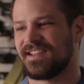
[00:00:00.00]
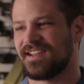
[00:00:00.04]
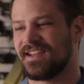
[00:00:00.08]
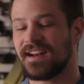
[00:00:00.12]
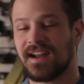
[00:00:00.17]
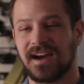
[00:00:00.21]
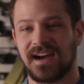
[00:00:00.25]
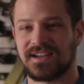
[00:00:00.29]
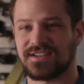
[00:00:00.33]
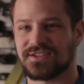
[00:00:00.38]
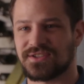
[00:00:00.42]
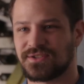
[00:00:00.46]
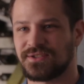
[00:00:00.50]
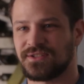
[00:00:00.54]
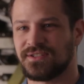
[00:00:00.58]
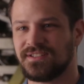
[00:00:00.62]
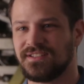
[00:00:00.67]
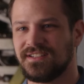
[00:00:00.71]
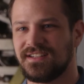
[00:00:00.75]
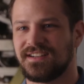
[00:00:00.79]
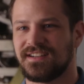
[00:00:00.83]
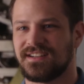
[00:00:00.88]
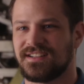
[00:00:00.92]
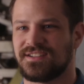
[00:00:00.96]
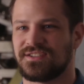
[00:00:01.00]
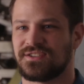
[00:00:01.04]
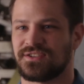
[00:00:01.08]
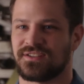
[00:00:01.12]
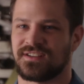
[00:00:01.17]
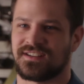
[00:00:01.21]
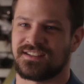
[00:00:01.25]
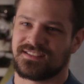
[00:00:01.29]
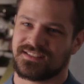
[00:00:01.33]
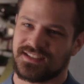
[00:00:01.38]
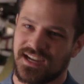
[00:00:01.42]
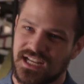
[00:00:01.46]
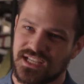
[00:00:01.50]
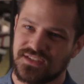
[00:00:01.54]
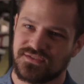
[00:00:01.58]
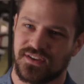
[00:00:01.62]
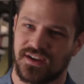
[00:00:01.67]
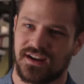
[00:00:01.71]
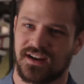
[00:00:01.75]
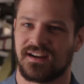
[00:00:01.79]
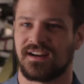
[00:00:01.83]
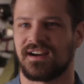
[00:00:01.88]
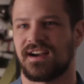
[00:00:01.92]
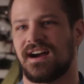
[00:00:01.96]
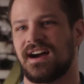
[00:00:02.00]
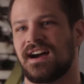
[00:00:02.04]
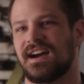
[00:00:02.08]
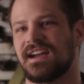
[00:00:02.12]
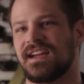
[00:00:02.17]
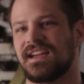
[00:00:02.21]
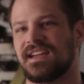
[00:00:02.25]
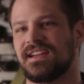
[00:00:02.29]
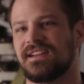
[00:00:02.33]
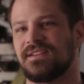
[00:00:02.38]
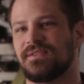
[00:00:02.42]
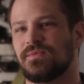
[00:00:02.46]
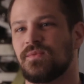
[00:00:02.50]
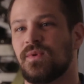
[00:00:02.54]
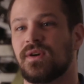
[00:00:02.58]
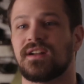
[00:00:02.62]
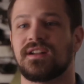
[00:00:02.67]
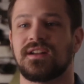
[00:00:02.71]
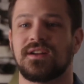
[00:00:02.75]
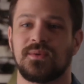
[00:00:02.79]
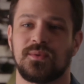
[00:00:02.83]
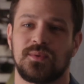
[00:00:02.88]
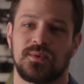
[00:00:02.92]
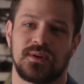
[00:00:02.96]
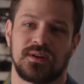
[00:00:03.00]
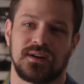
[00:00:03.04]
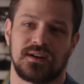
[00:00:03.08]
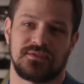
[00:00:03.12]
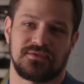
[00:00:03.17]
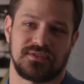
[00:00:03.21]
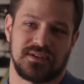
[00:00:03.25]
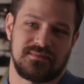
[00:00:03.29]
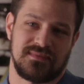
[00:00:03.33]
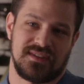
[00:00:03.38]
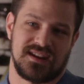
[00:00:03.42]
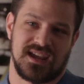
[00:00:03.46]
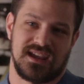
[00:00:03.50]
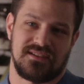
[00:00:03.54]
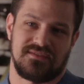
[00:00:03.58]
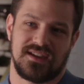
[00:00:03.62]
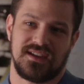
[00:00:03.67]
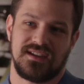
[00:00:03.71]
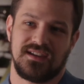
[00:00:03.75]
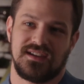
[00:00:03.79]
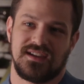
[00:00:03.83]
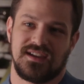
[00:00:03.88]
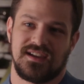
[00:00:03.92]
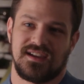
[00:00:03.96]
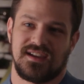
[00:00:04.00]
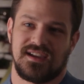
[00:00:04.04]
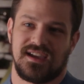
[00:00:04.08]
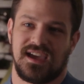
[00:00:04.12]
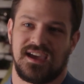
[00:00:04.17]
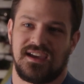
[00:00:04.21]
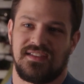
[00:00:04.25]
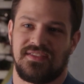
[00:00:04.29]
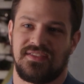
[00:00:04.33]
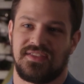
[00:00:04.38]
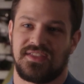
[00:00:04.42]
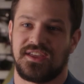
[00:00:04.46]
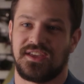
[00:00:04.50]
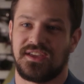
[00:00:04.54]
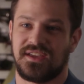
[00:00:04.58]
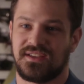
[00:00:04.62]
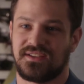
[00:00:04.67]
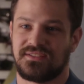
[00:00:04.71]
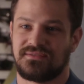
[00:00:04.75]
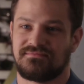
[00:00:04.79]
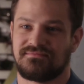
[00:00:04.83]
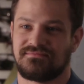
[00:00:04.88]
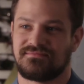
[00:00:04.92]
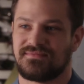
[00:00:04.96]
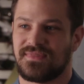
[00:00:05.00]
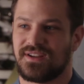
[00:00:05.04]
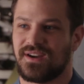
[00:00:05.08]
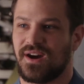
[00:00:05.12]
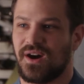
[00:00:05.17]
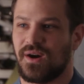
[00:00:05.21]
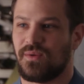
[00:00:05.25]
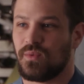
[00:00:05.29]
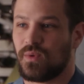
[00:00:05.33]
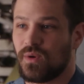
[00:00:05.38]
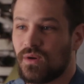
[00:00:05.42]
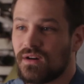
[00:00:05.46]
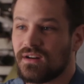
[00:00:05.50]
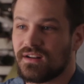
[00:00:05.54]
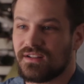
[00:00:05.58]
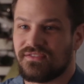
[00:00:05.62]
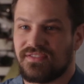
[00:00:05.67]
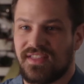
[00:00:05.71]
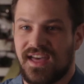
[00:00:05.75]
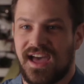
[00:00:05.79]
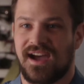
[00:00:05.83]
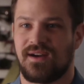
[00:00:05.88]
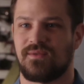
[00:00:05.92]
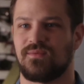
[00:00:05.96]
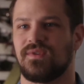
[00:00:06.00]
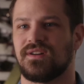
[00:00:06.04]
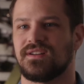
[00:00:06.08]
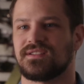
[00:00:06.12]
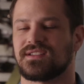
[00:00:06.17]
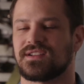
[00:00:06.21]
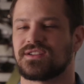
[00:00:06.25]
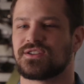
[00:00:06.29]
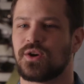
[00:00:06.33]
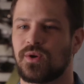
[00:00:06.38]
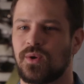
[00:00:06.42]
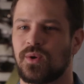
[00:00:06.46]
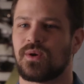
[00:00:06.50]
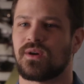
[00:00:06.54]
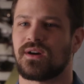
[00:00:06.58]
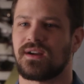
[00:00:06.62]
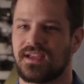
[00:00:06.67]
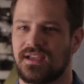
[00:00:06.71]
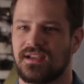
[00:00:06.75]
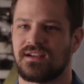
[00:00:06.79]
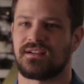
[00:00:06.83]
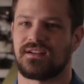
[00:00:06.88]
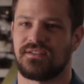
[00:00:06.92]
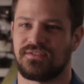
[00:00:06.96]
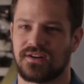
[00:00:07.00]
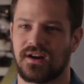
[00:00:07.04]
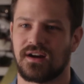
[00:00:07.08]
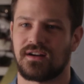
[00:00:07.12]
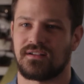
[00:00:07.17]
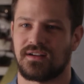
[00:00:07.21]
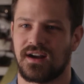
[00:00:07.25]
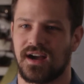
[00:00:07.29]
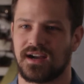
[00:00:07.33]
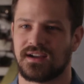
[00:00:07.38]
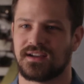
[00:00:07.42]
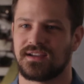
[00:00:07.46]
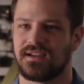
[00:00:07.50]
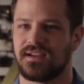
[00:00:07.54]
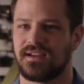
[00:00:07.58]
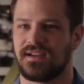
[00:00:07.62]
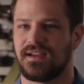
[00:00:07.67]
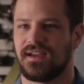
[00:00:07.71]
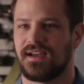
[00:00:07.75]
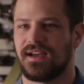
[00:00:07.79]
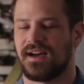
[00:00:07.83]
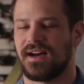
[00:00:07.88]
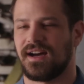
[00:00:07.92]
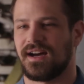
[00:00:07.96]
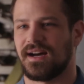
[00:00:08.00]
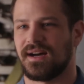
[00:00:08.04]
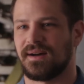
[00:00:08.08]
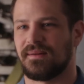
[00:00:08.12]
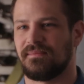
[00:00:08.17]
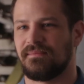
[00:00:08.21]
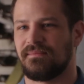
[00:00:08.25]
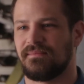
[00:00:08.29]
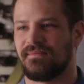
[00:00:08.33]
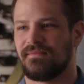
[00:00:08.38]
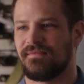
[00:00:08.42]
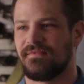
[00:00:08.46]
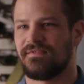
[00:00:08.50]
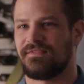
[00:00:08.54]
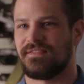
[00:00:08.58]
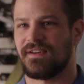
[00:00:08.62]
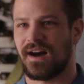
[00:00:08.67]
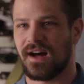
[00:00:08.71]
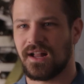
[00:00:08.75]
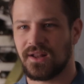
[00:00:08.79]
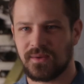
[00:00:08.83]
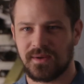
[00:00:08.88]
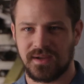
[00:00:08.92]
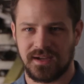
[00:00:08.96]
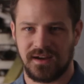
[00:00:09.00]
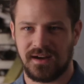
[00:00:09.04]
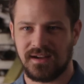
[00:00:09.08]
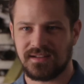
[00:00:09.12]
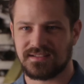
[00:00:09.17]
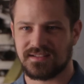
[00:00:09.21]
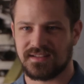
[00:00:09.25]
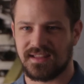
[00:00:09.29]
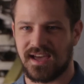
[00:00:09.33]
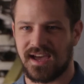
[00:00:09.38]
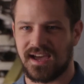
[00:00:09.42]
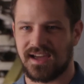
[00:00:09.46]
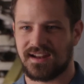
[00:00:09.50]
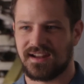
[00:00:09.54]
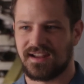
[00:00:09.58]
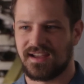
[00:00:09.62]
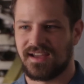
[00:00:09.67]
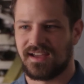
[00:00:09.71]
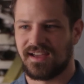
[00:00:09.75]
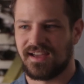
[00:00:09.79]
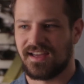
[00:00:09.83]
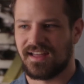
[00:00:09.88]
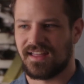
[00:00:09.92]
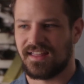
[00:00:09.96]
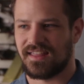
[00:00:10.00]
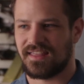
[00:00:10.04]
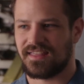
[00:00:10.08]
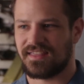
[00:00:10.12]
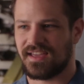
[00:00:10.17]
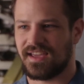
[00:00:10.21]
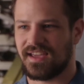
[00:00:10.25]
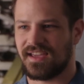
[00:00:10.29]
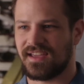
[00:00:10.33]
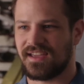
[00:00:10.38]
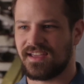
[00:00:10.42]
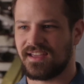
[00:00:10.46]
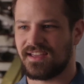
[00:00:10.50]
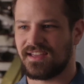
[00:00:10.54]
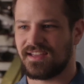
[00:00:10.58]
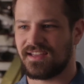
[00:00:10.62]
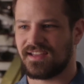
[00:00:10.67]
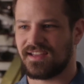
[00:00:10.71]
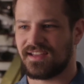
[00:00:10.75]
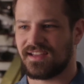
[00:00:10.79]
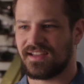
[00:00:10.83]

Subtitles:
In high school, during science fair, I won an award from the Navy, and the award of that was a tour here of Carderock. Following on to that, they